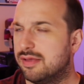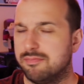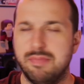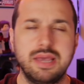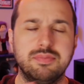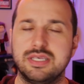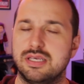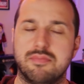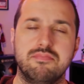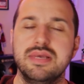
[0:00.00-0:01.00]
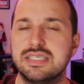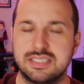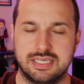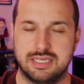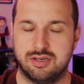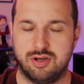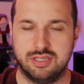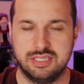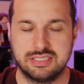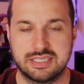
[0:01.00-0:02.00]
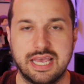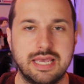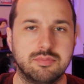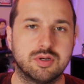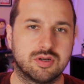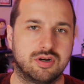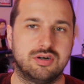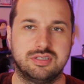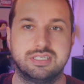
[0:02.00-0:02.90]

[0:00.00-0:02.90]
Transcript: Maybe you missed it on this game called